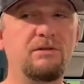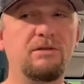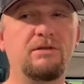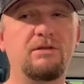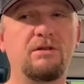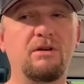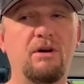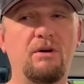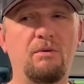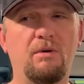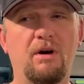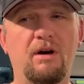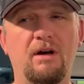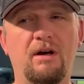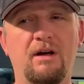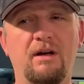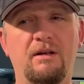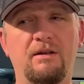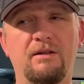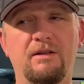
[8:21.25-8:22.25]

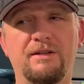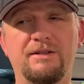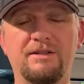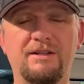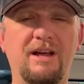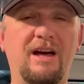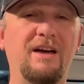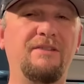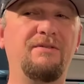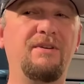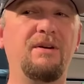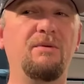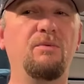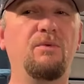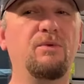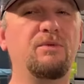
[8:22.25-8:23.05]
So let's dive in.